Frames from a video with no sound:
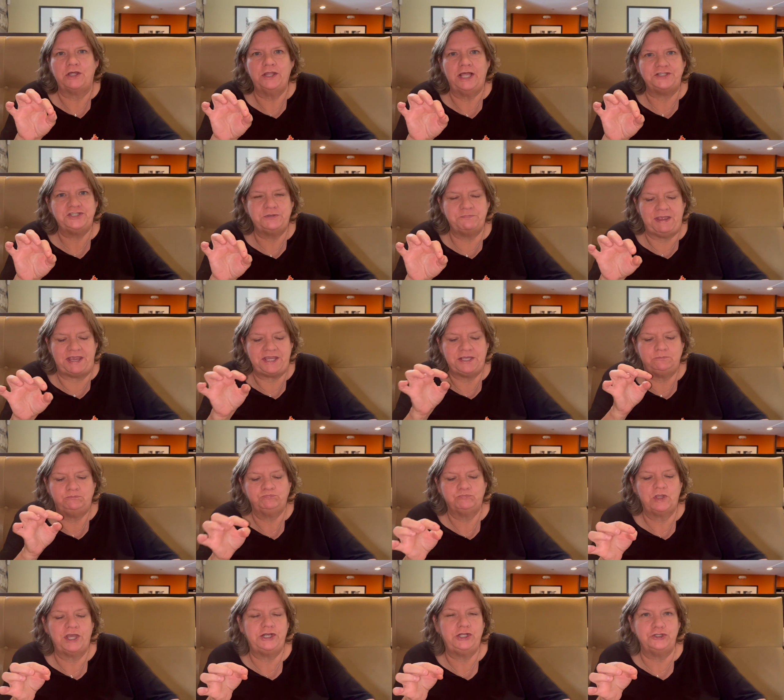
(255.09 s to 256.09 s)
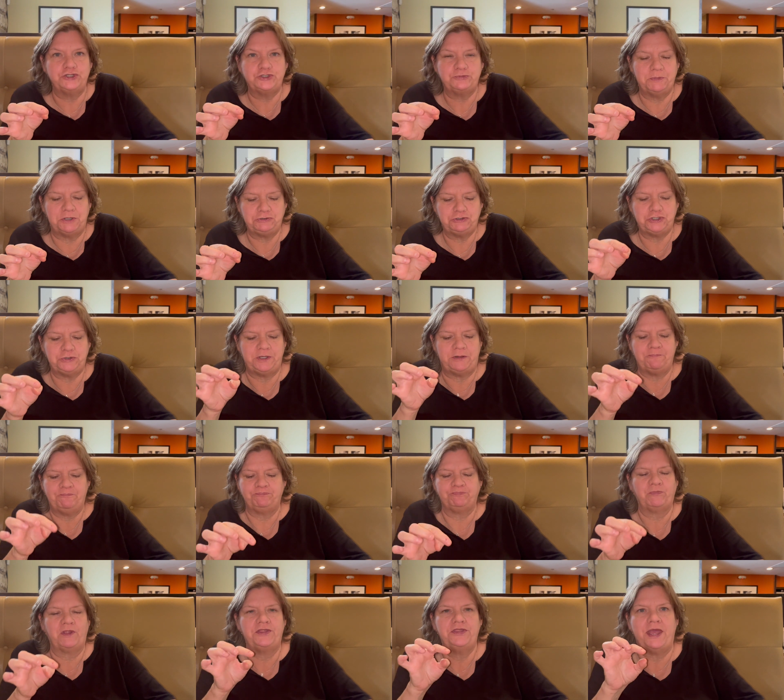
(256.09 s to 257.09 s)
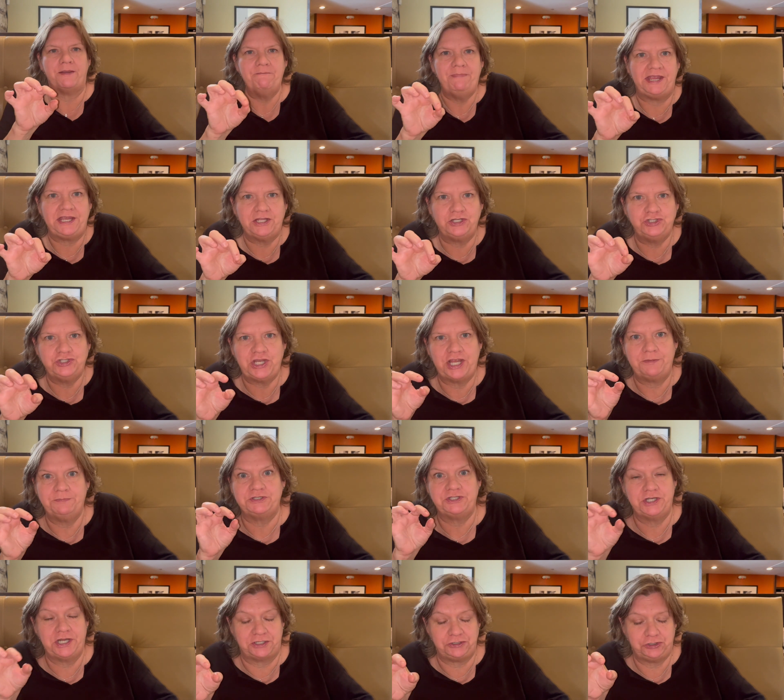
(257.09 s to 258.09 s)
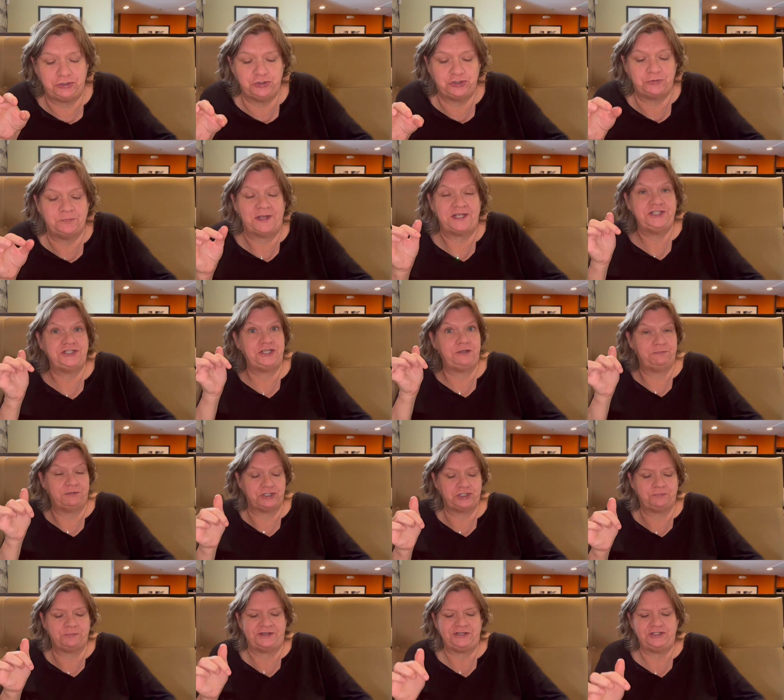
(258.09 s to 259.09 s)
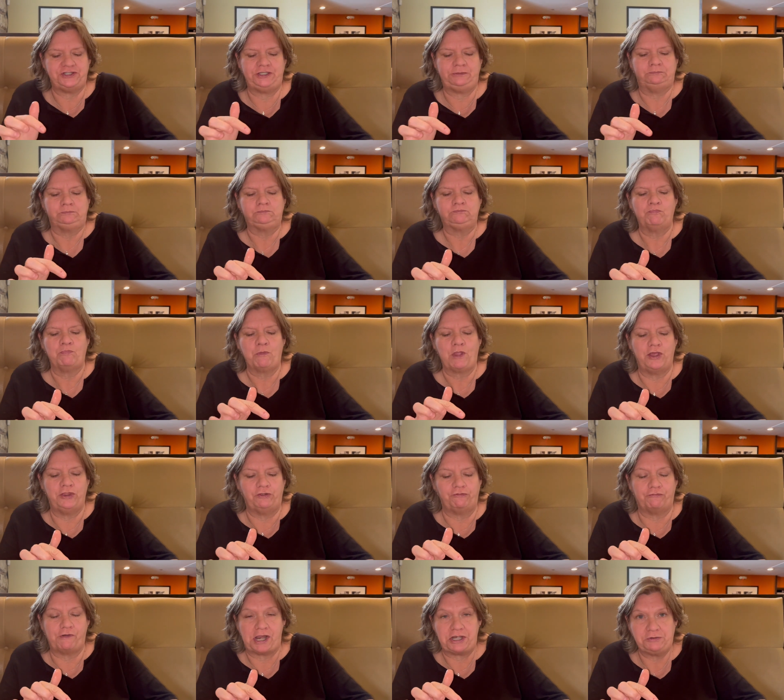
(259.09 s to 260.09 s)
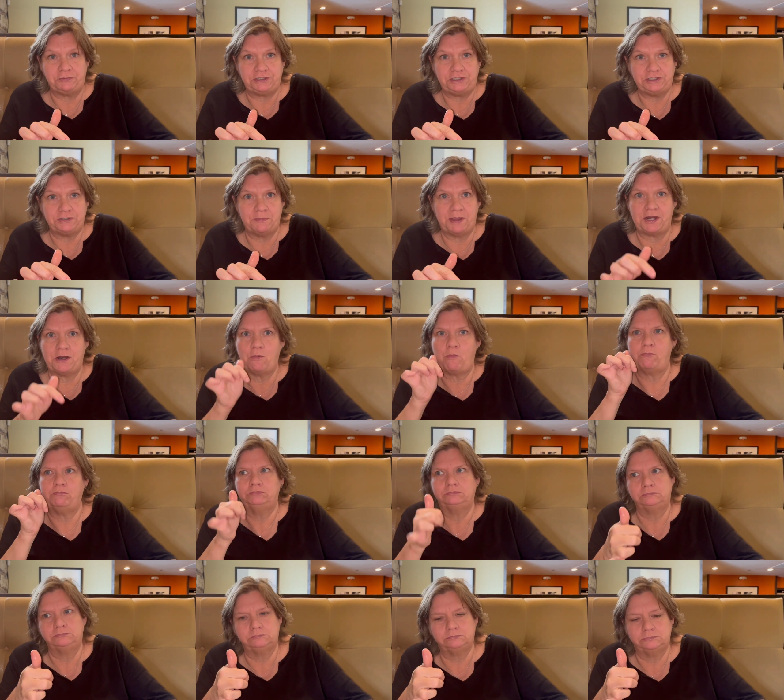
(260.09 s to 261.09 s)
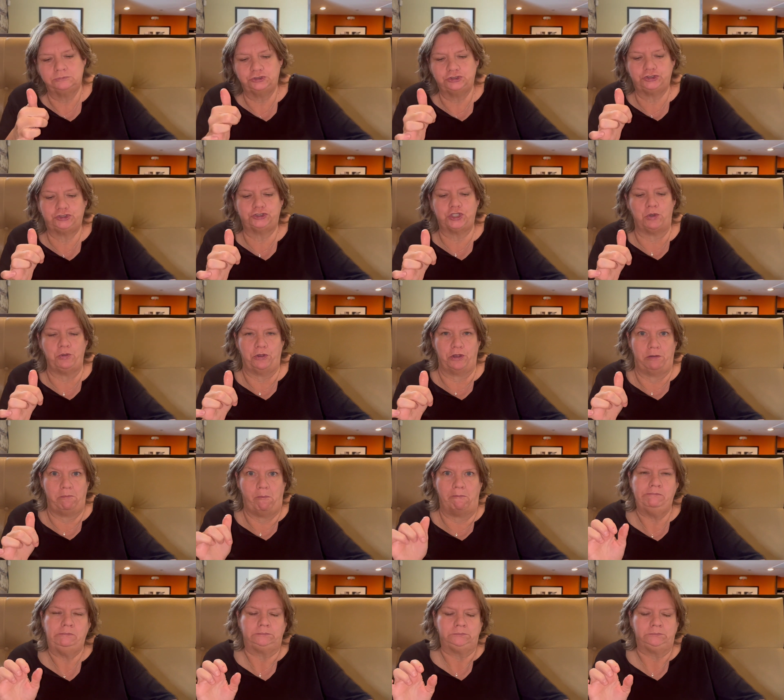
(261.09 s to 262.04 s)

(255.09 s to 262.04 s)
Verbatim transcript: Lots of bacon, got a little smoke to it. That bacon jam, it's not too spicy, but spicy. And the fried green tomato, so good.